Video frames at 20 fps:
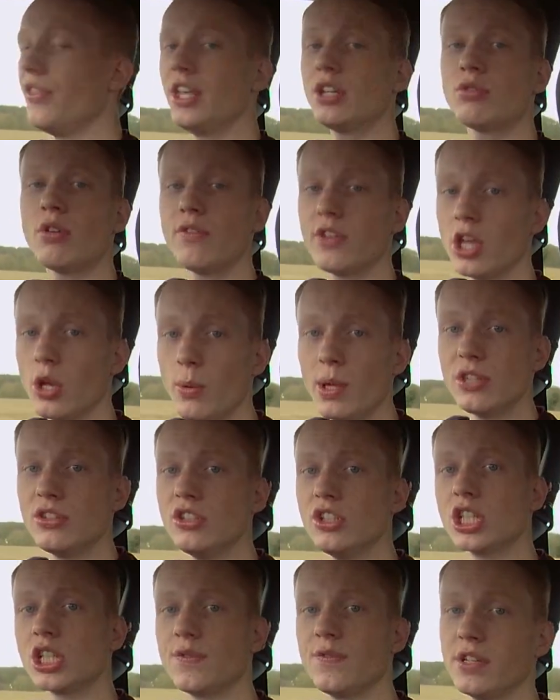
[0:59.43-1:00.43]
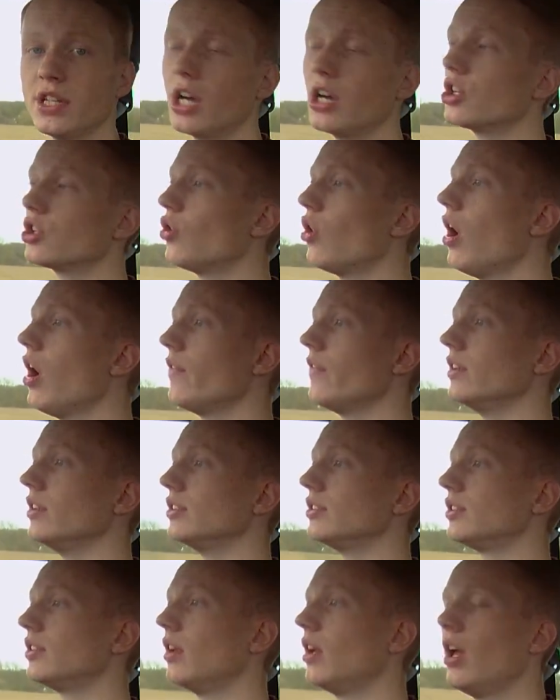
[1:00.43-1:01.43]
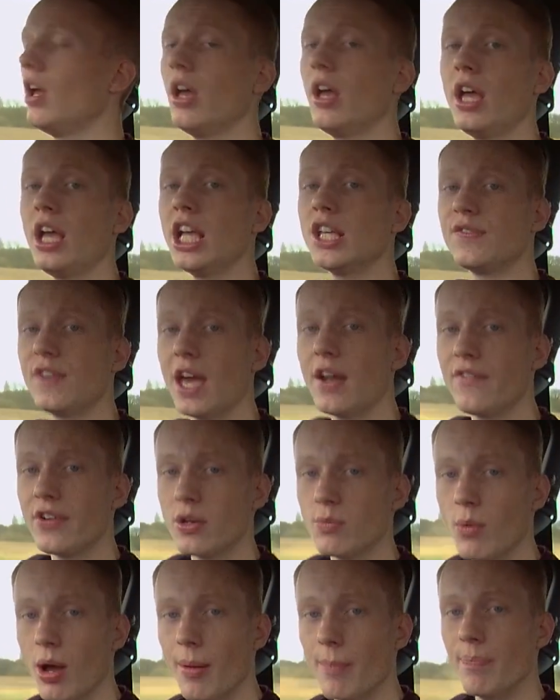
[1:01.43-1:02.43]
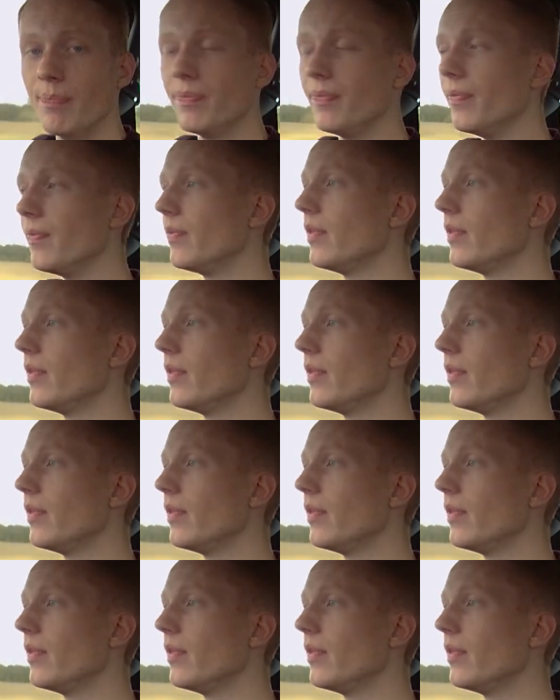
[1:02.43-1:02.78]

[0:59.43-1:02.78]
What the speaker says: This review isn't just for young drivers, it's for everyone.